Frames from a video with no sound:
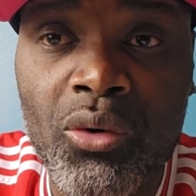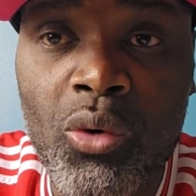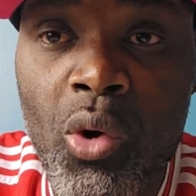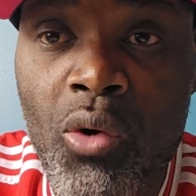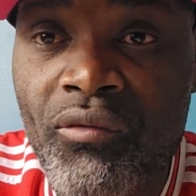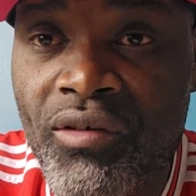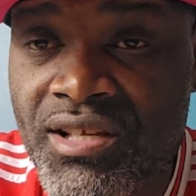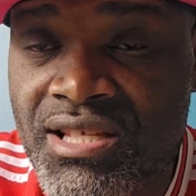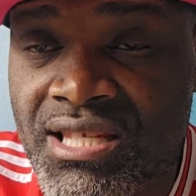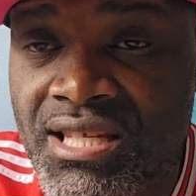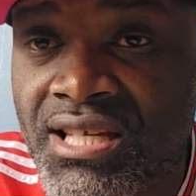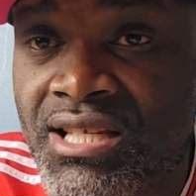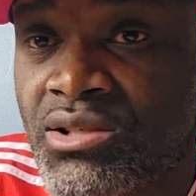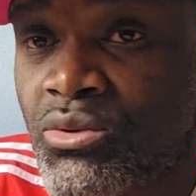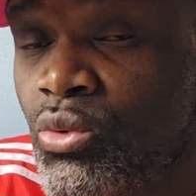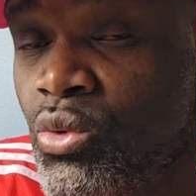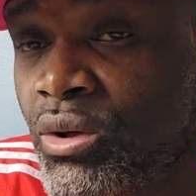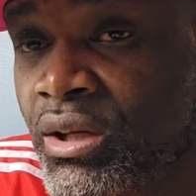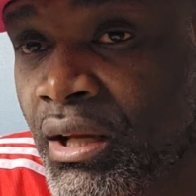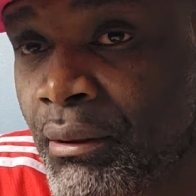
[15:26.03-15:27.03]

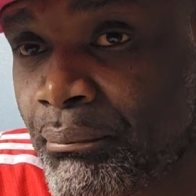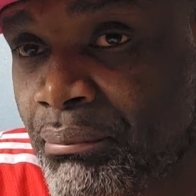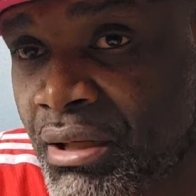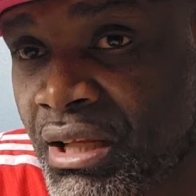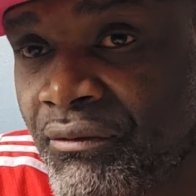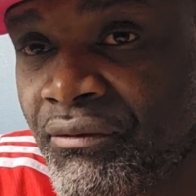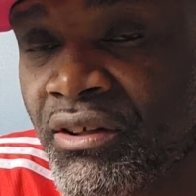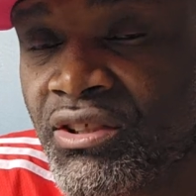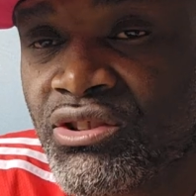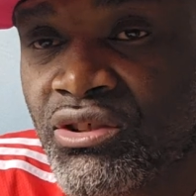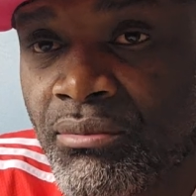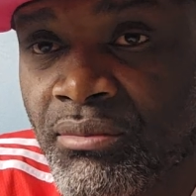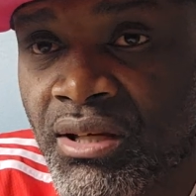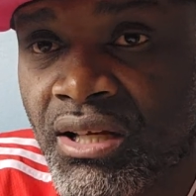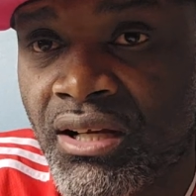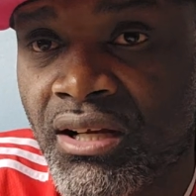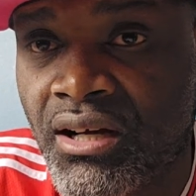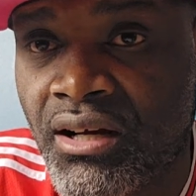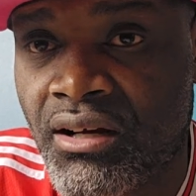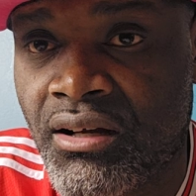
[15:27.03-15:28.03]
overseas who can play for
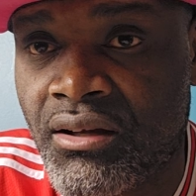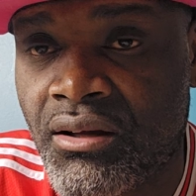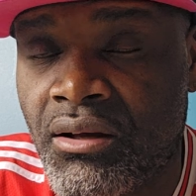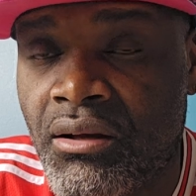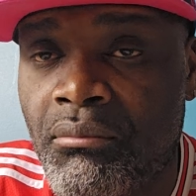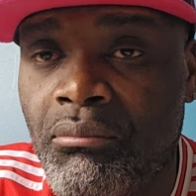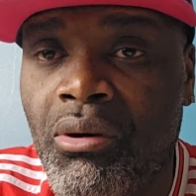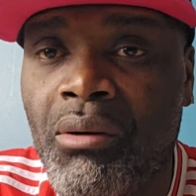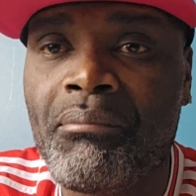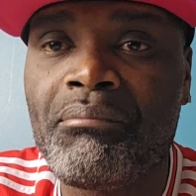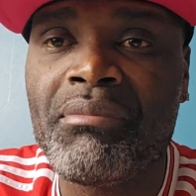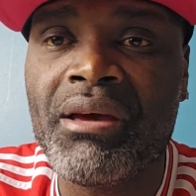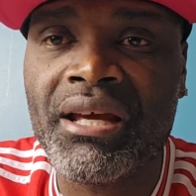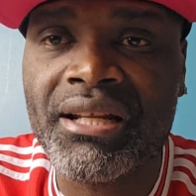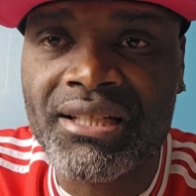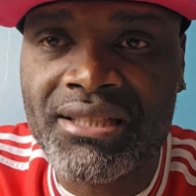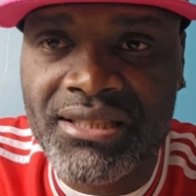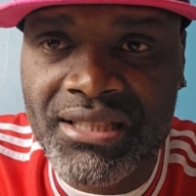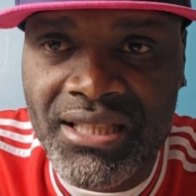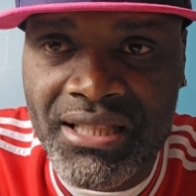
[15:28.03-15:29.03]
Jamaica, but
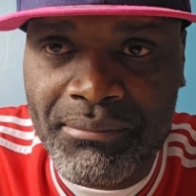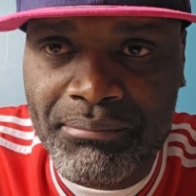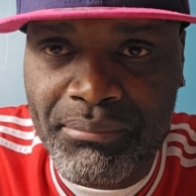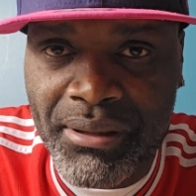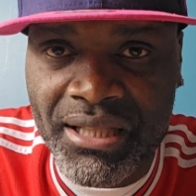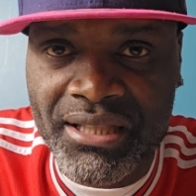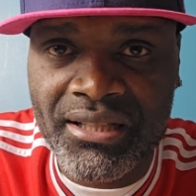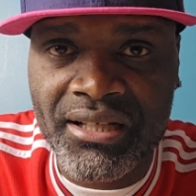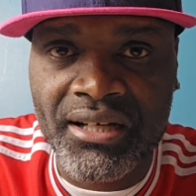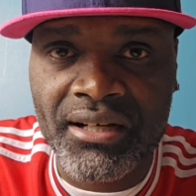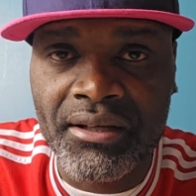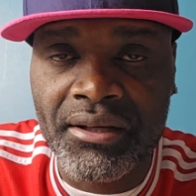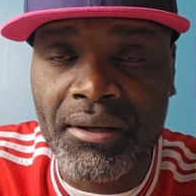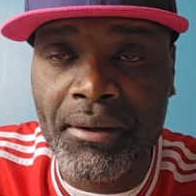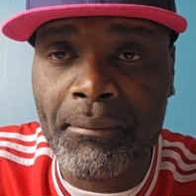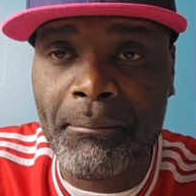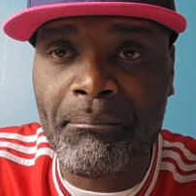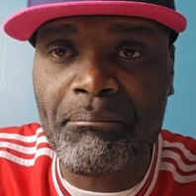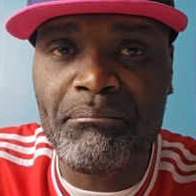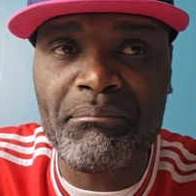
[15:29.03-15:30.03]
make the team better.
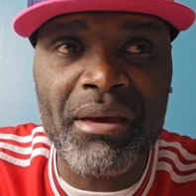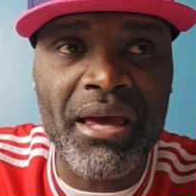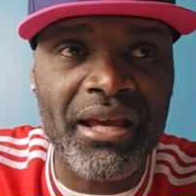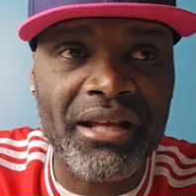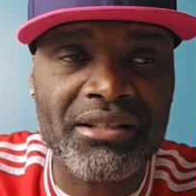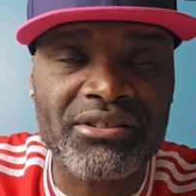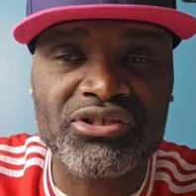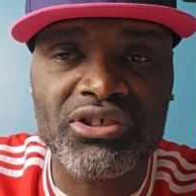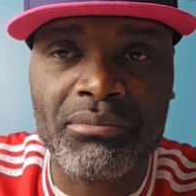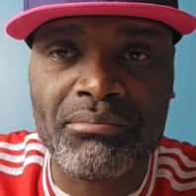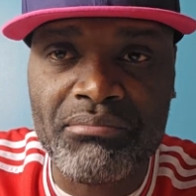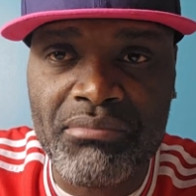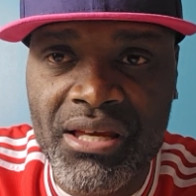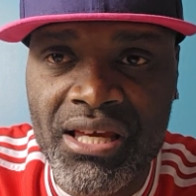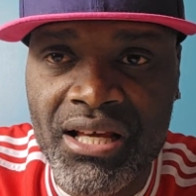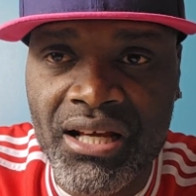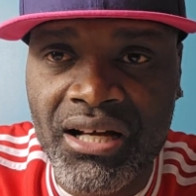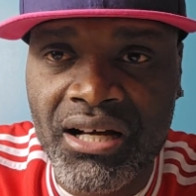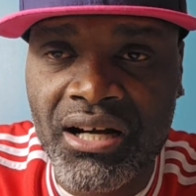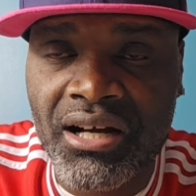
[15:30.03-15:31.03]
Make
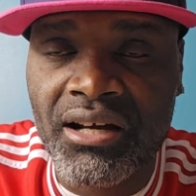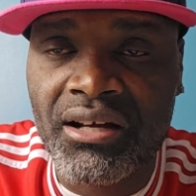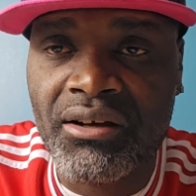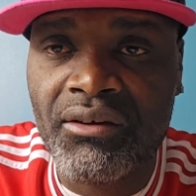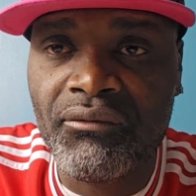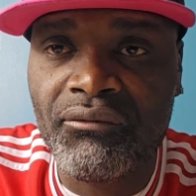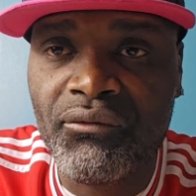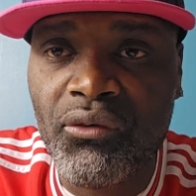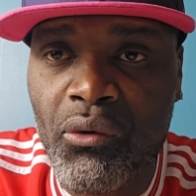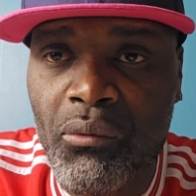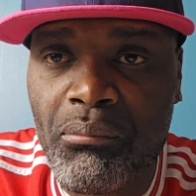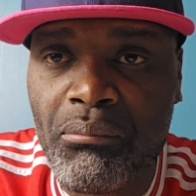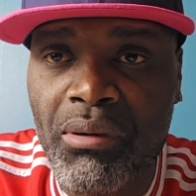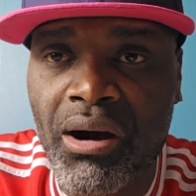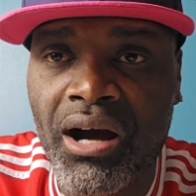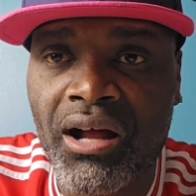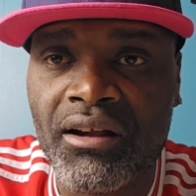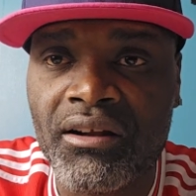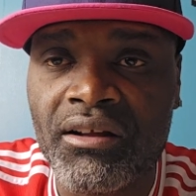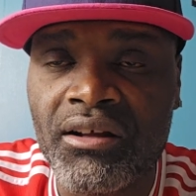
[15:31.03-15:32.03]
Jamaica
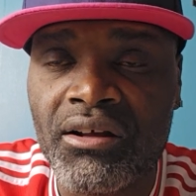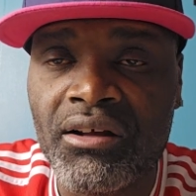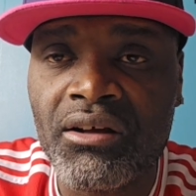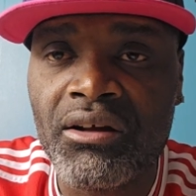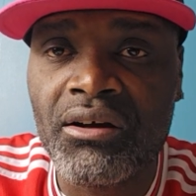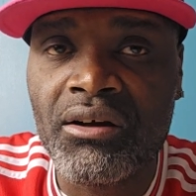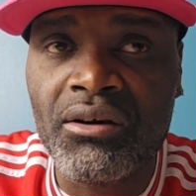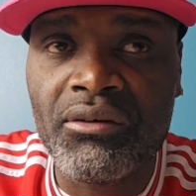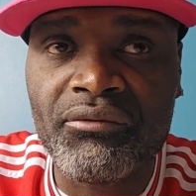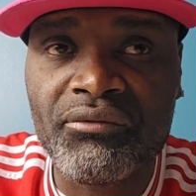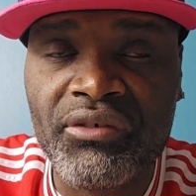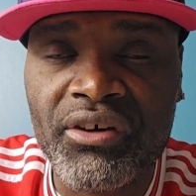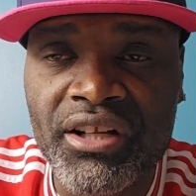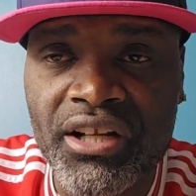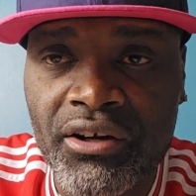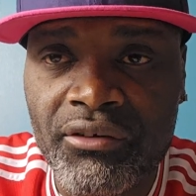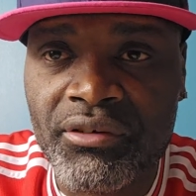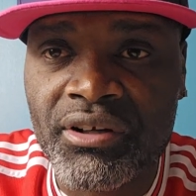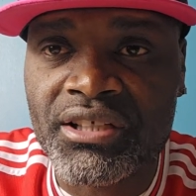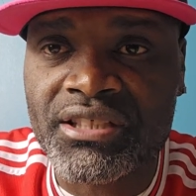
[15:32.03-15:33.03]
Football
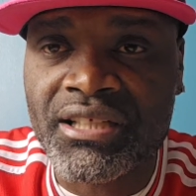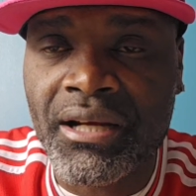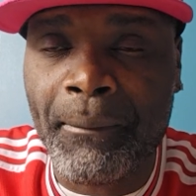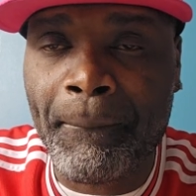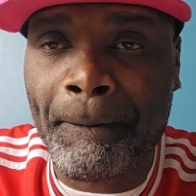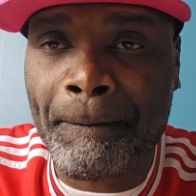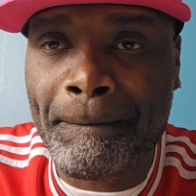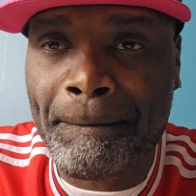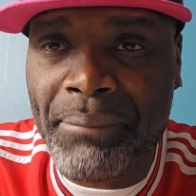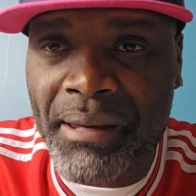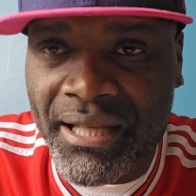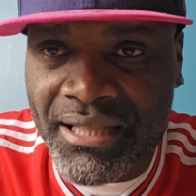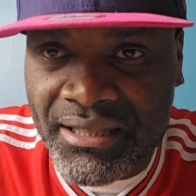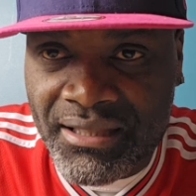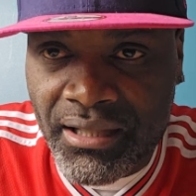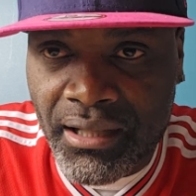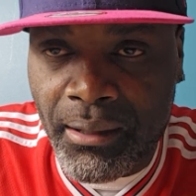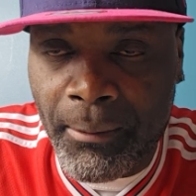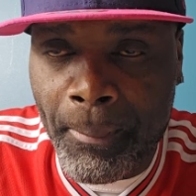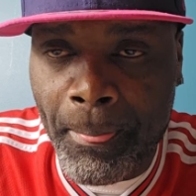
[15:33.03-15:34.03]
Federation
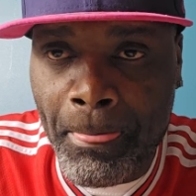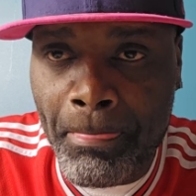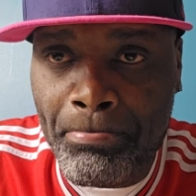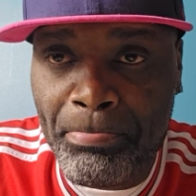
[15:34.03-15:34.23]
better.